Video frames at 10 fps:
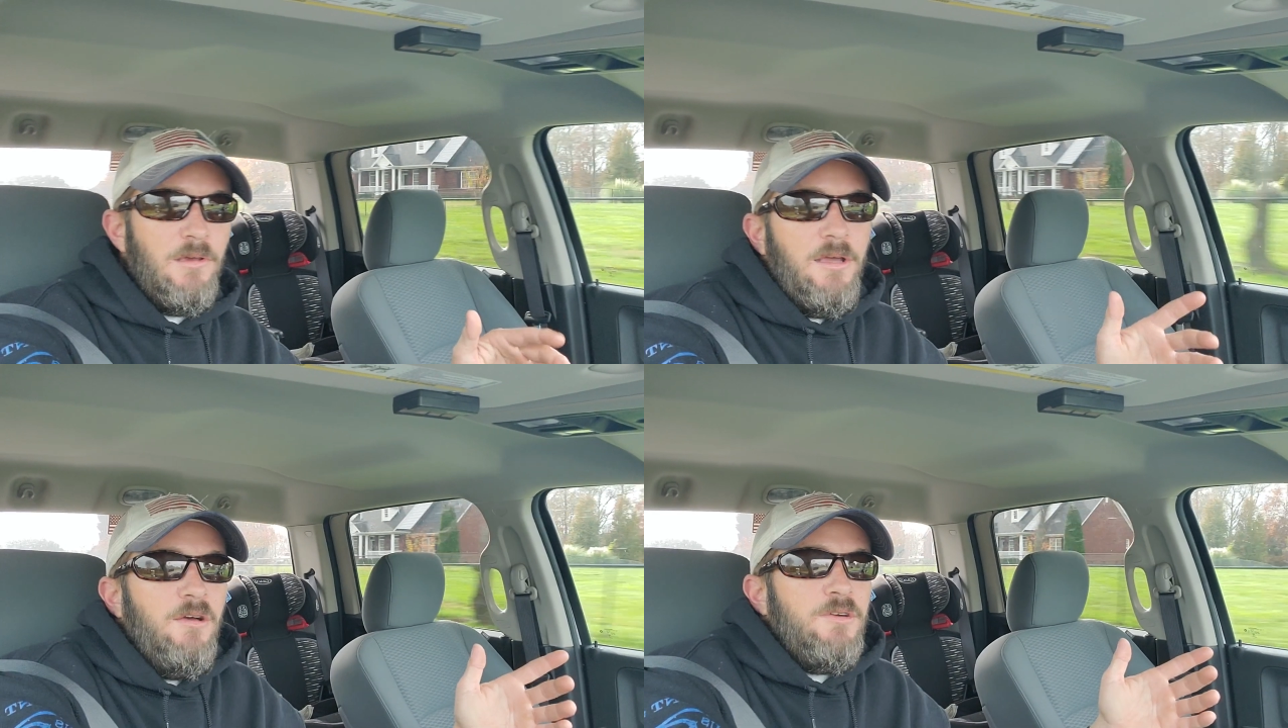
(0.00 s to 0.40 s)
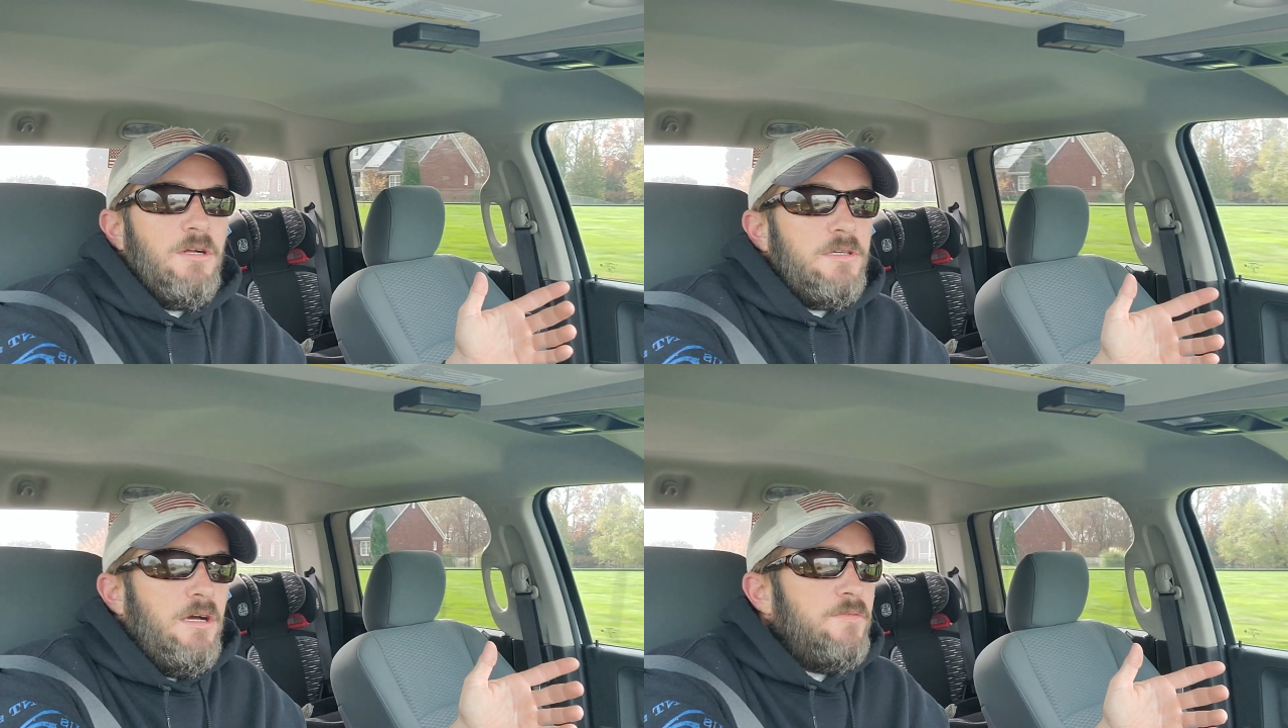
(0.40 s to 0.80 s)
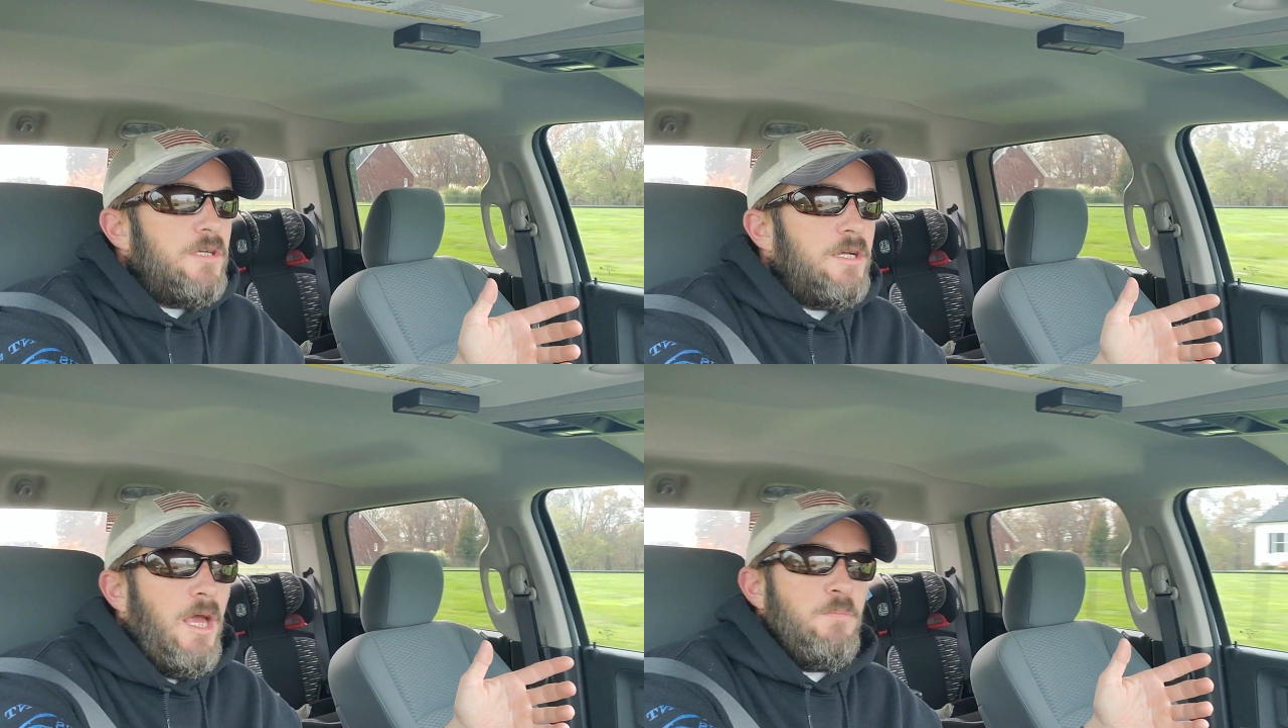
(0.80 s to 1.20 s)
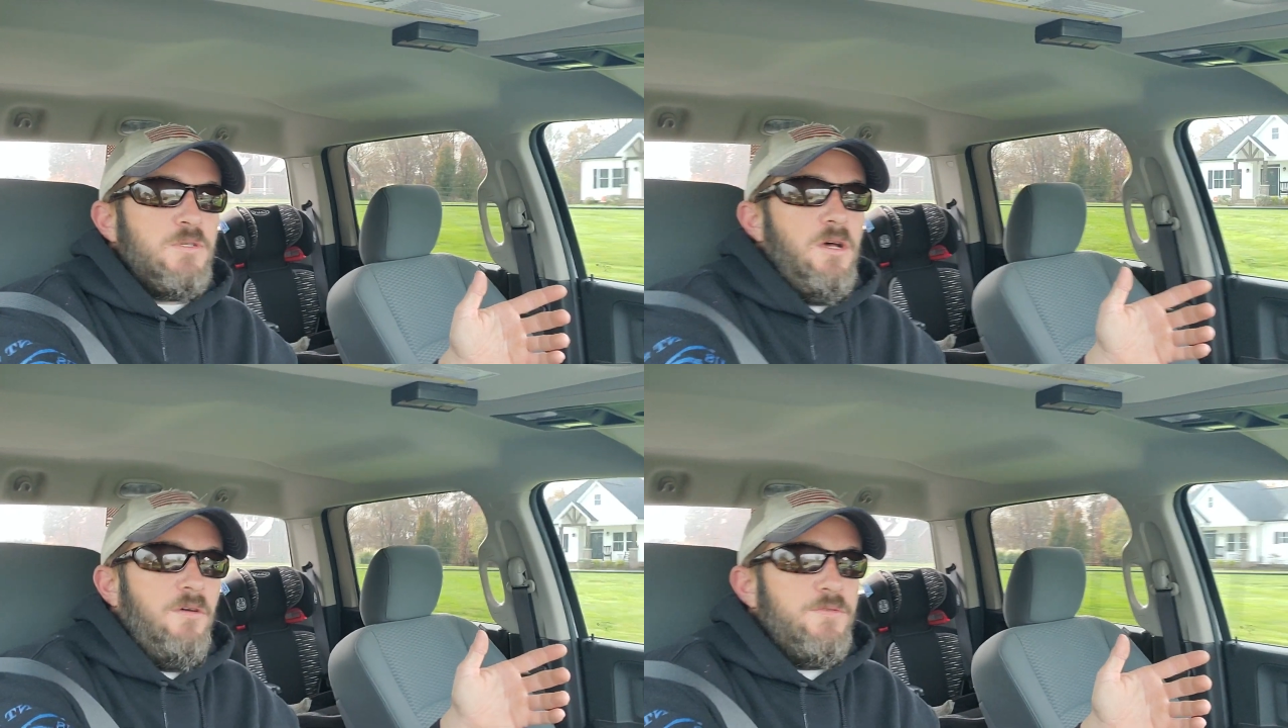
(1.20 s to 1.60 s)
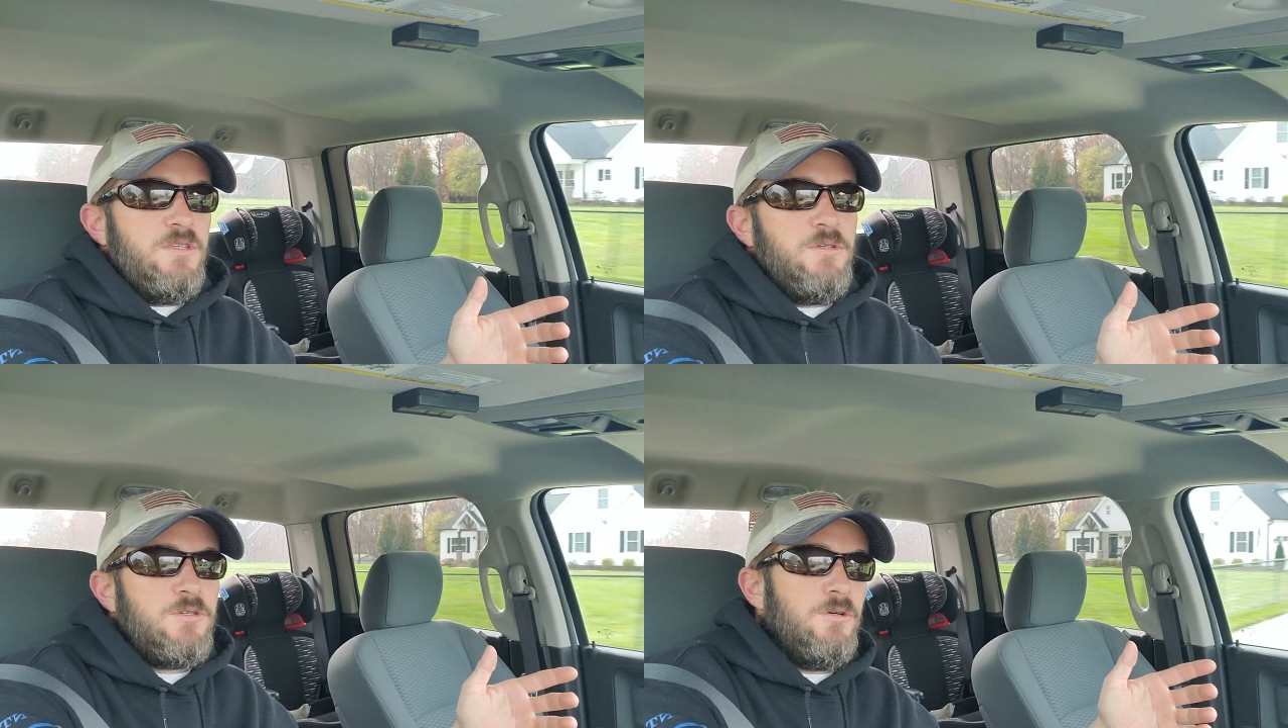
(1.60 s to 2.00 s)
Like I've called Governor Kemp's
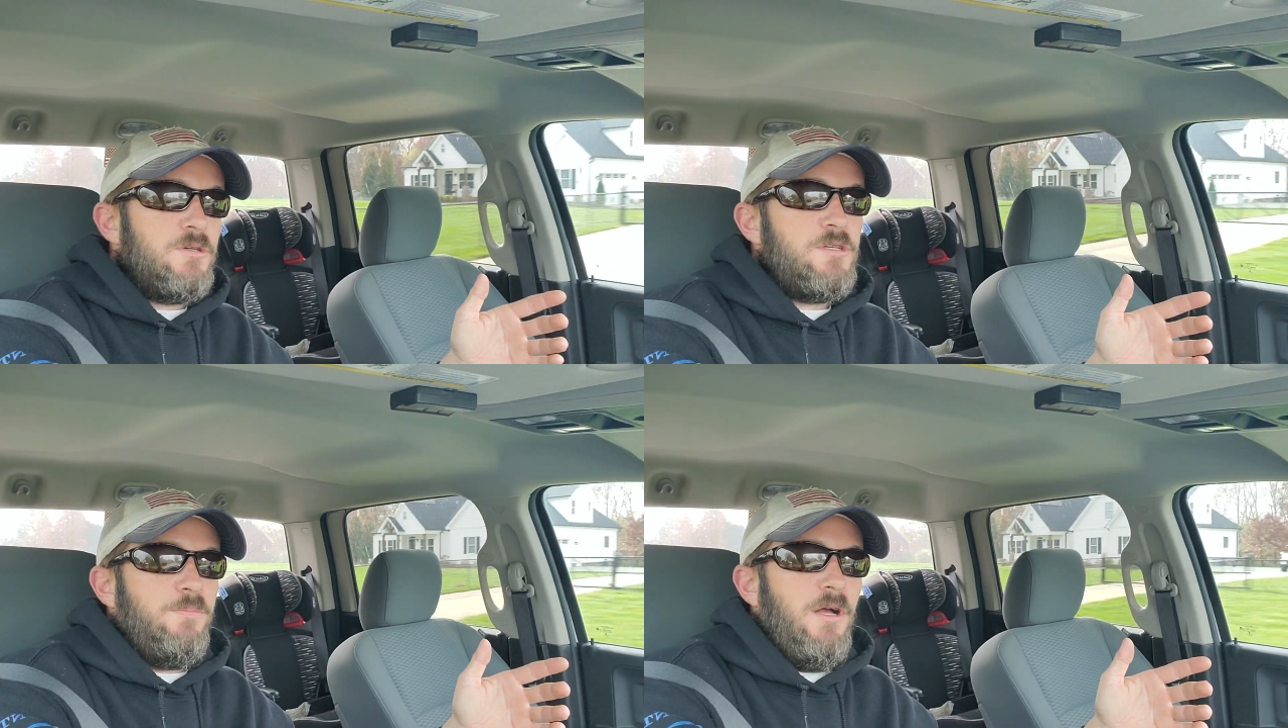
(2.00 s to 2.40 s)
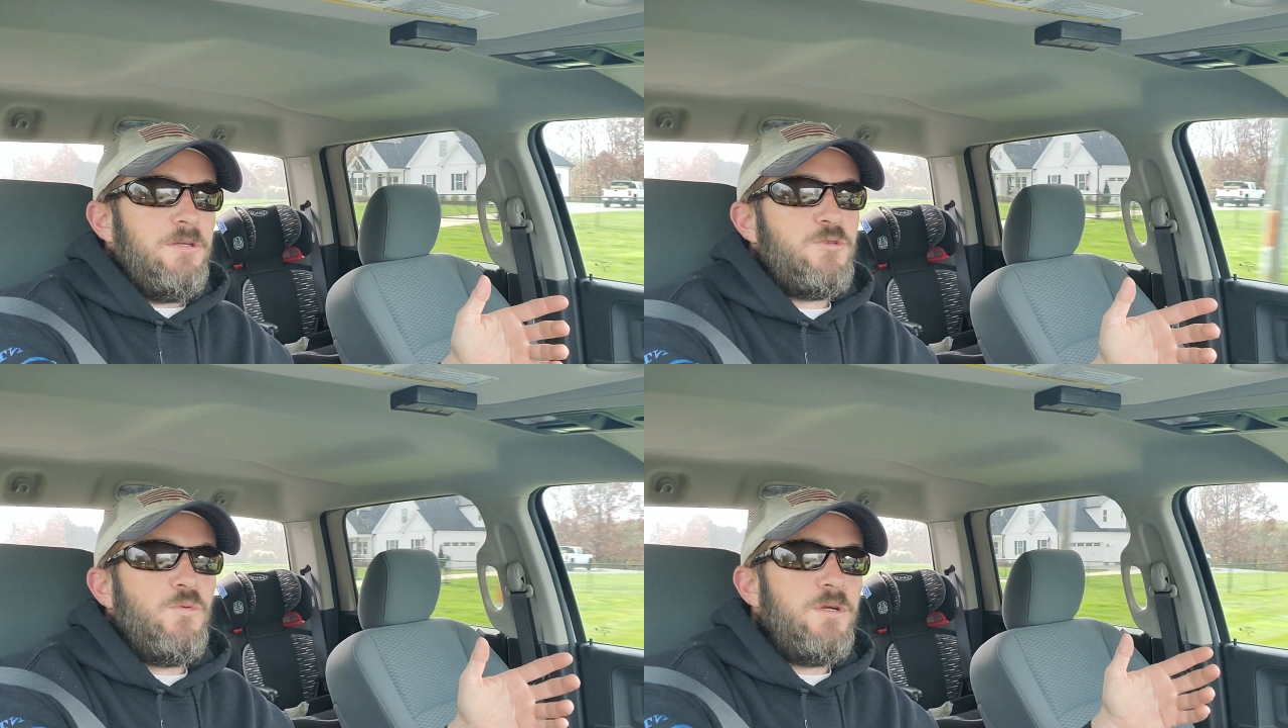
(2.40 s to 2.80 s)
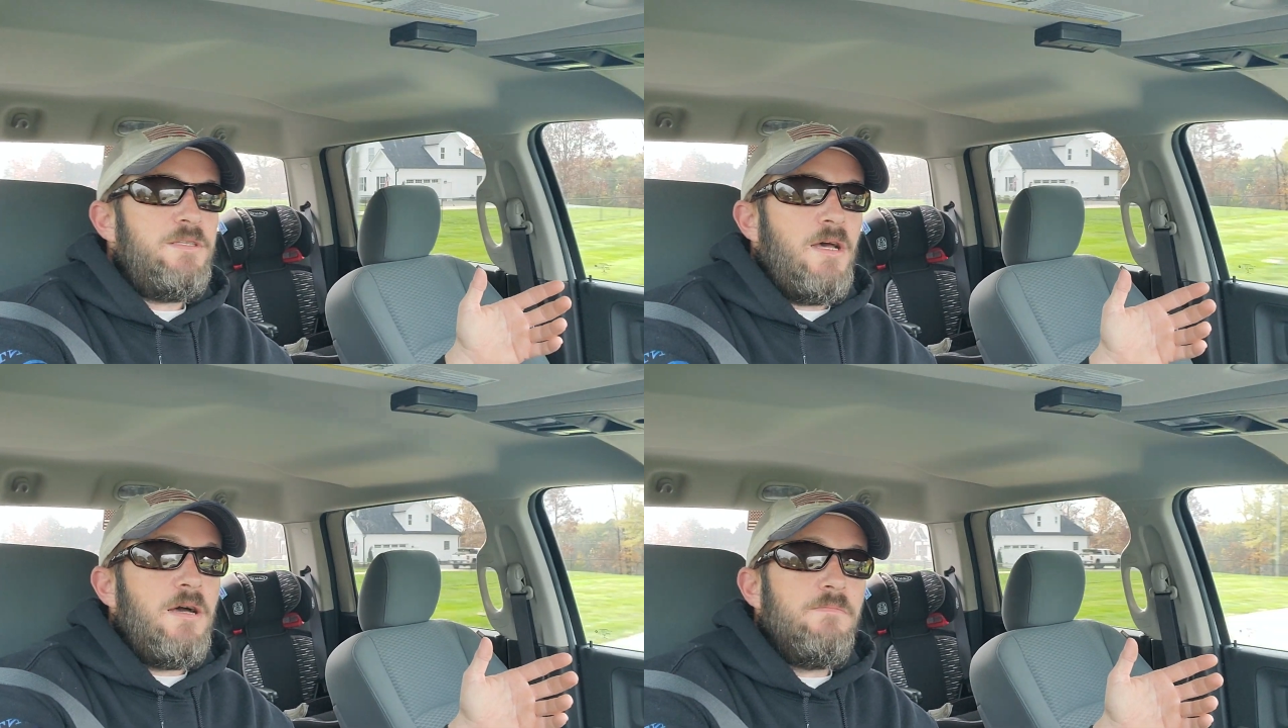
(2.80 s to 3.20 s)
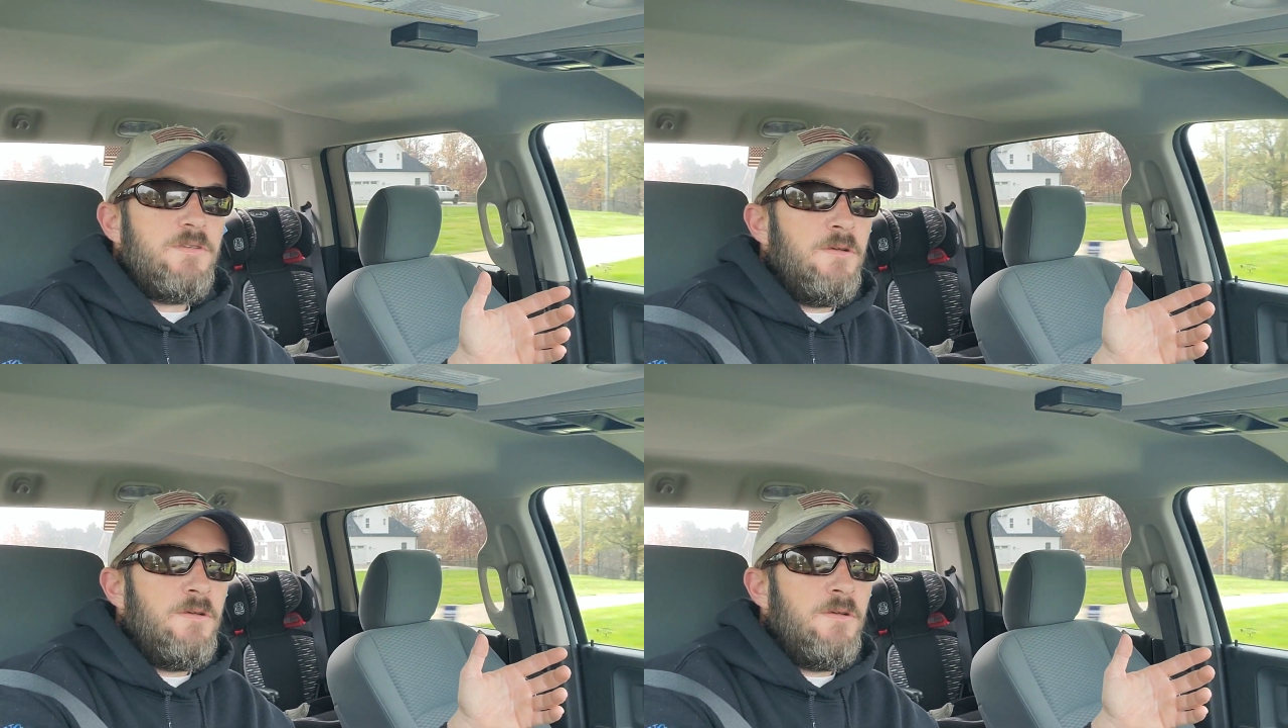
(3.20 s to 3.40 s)
office in Georgia probably 20 times.